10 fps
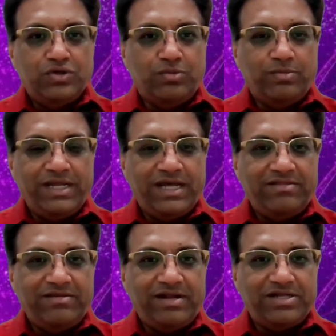so many
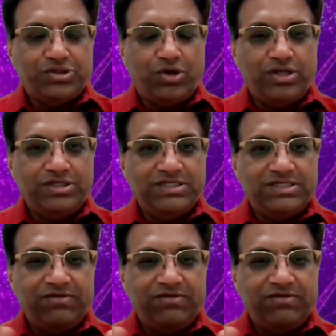other astrologers.